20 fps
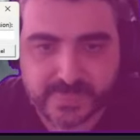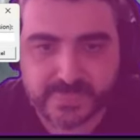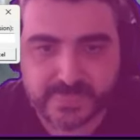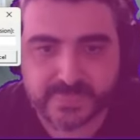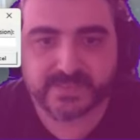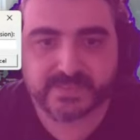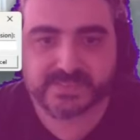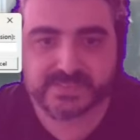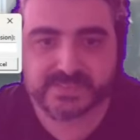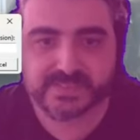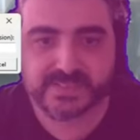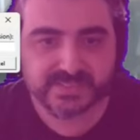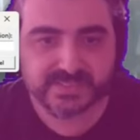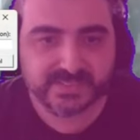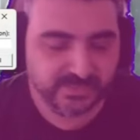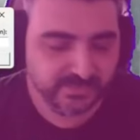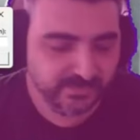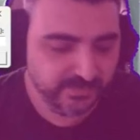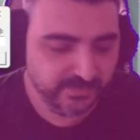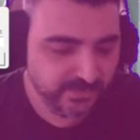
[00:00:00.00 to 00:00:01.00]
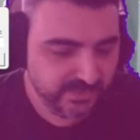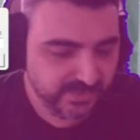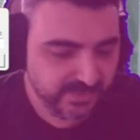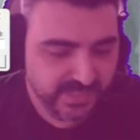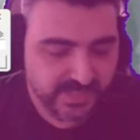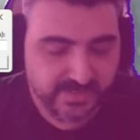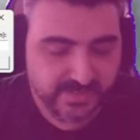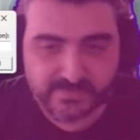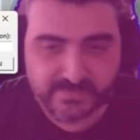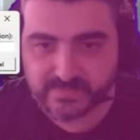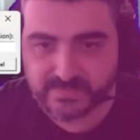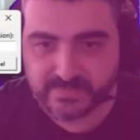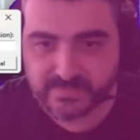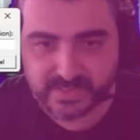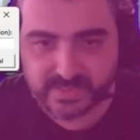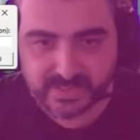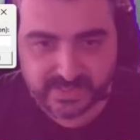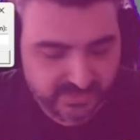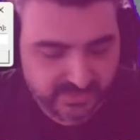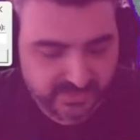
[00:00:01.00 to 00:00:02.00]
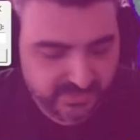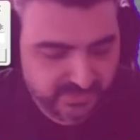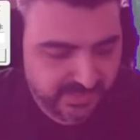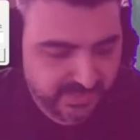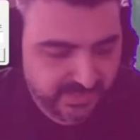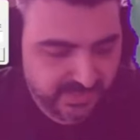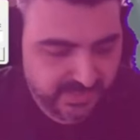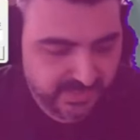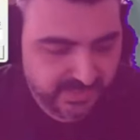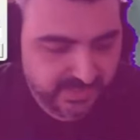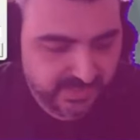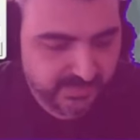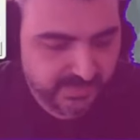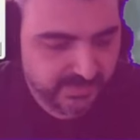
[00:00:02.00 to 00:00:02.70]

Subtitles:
it's asking for a file name.